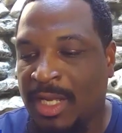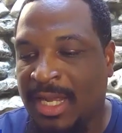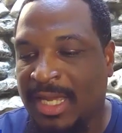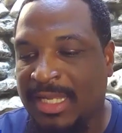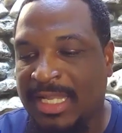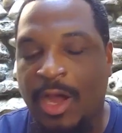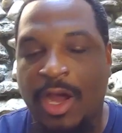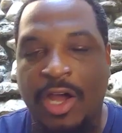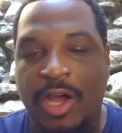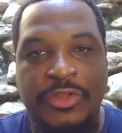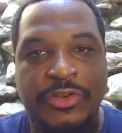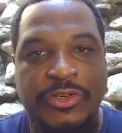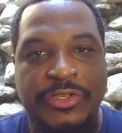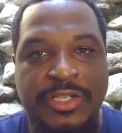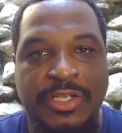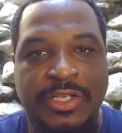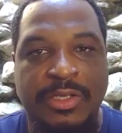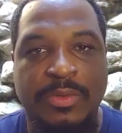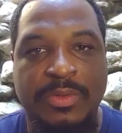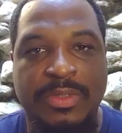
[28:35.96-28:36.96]
allow others
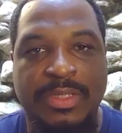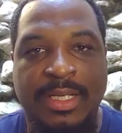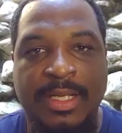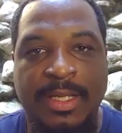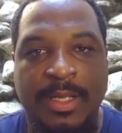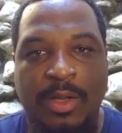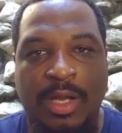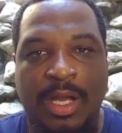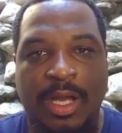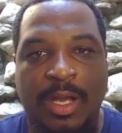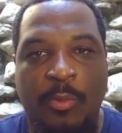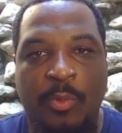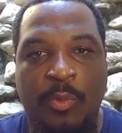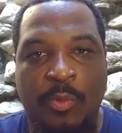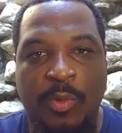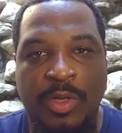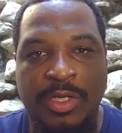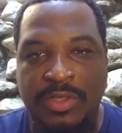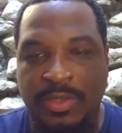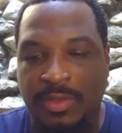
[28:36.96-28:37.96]
to use it.
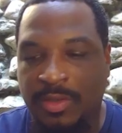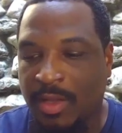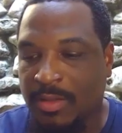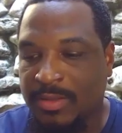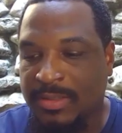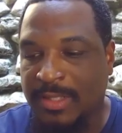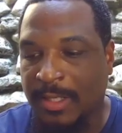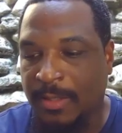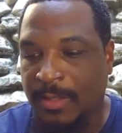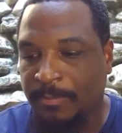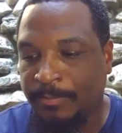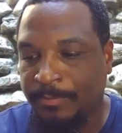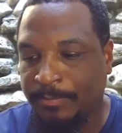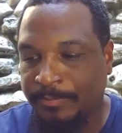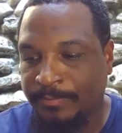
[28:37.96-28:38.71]
What's your thoughts there?